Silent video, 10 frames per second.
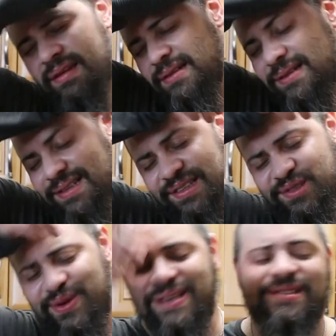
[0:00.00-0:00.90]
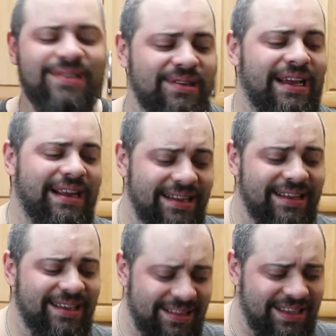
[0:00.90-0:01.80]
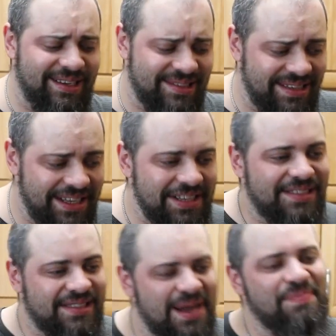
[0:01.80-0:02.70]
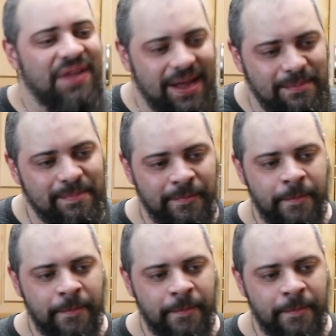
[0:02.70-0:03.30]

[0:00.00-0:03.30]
Uh, a sweet dessert like th this needs something.